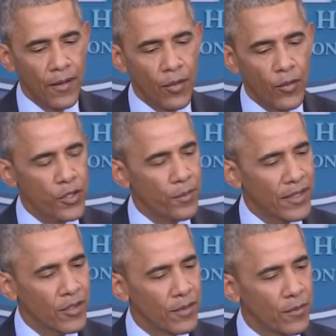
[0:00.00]
with
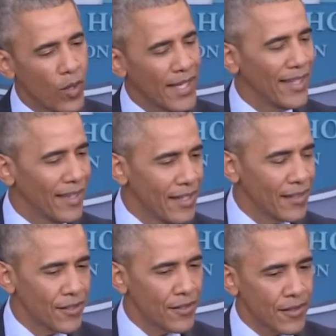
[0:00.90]
respect to
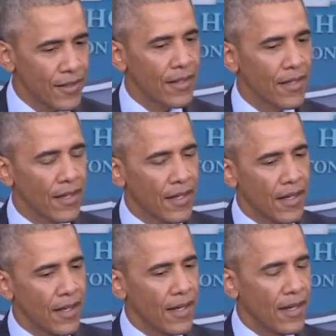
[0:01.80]
WikiLeaks,
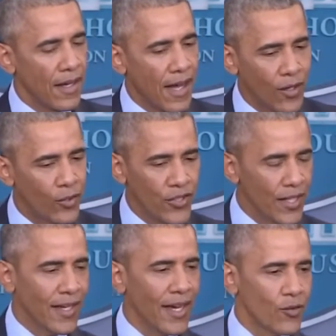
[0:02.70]
I don't see
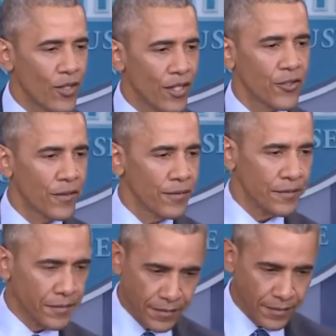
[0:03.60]
a contradiction.
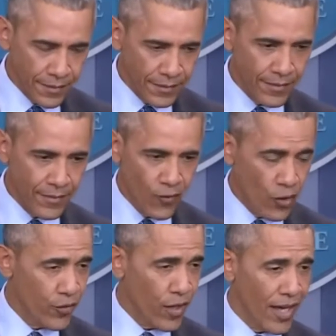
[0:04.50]

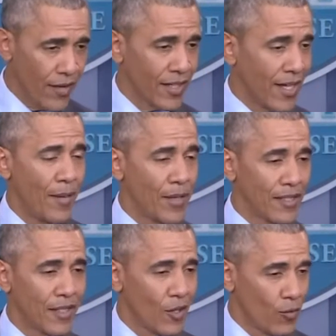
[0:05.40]
First of all, I haven't
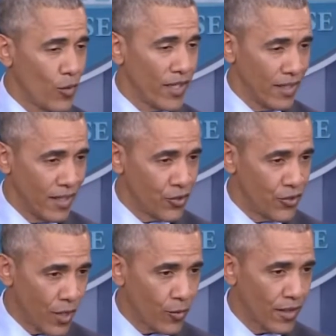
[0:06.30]
commented on WikiLeaks
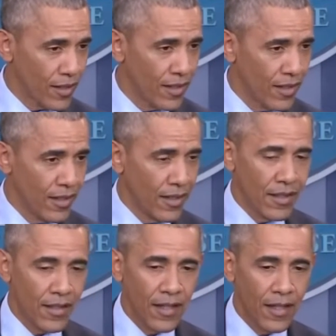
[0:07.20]
generally.
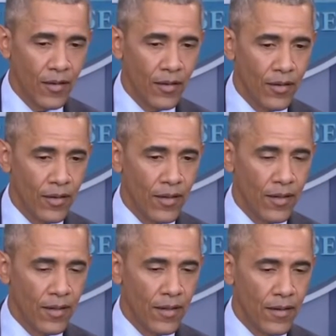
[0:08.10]

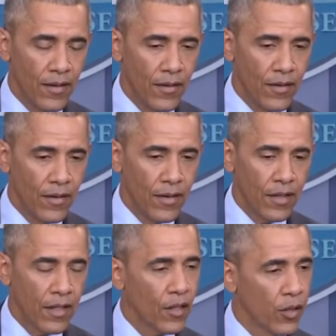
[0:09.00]
The
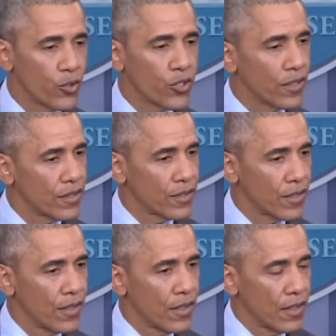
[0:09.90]
conclusions
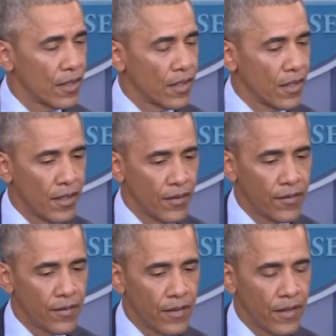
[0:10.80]
of
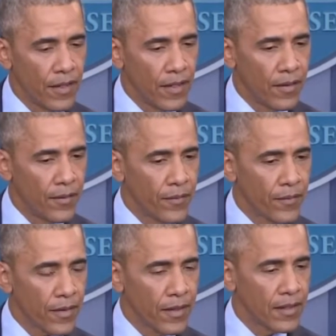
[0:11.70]
the
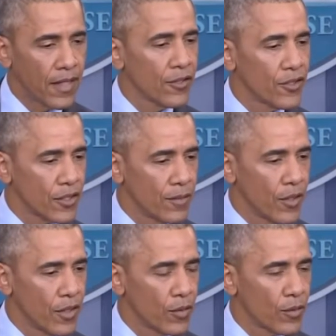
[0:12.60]
intelligence
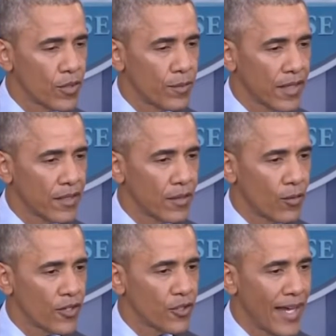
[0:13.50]
community with respect to the
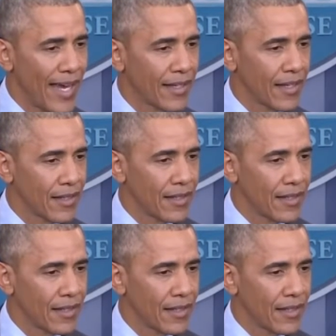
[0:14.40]
Russian hacking